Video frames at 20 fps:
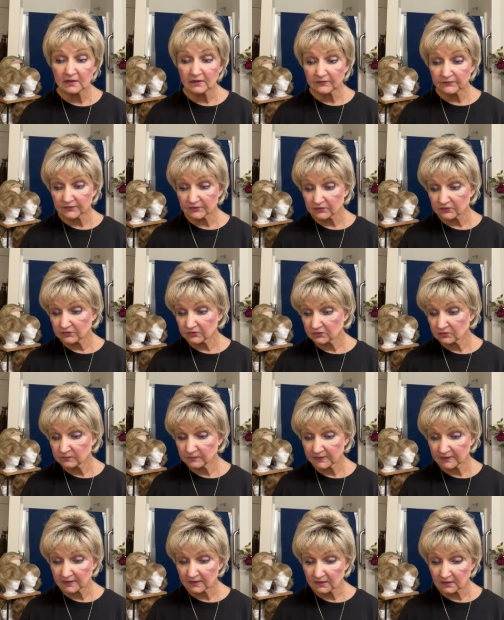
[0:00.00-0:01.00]
There could
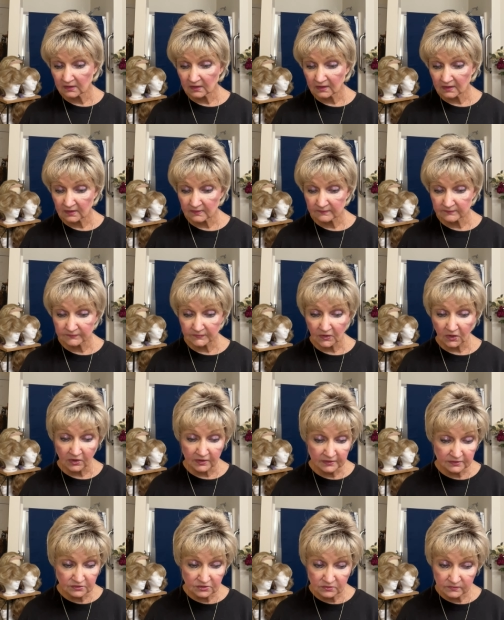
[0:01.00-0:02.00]
be um,
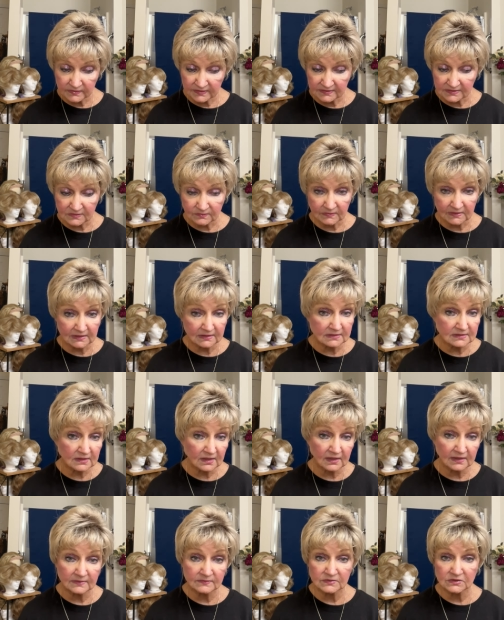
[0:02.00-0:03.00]
arguments. Many
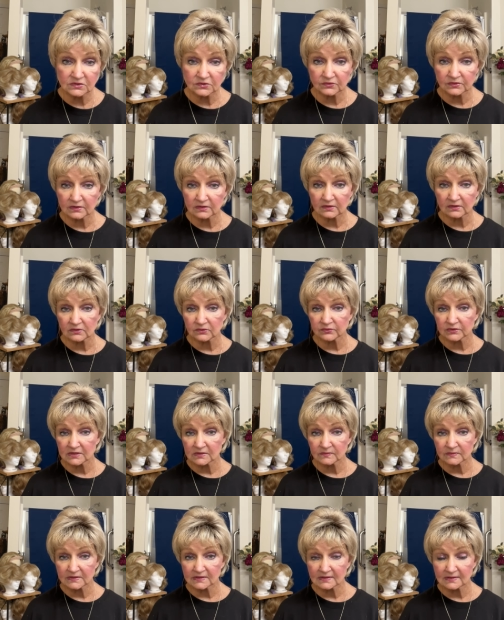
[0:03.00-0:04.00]
times during the
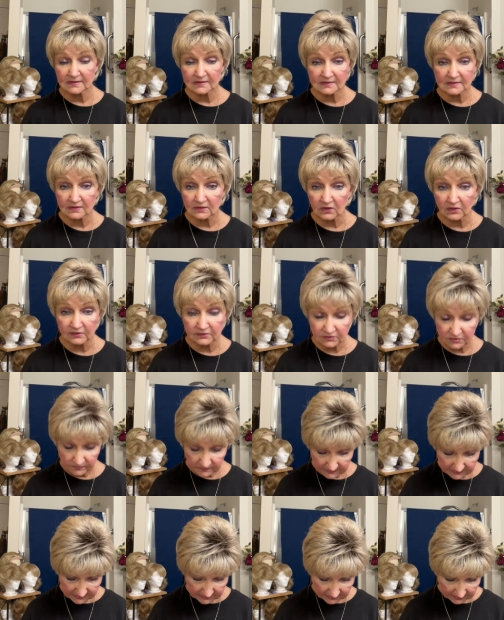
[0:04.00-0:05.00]
Christmas season,
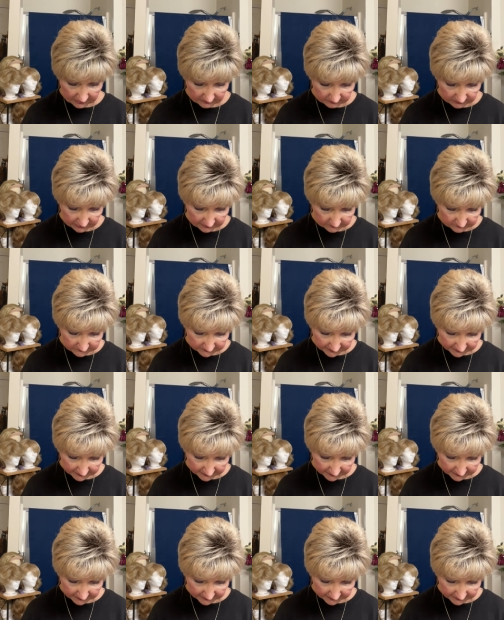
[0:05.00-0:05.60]
arguments come up.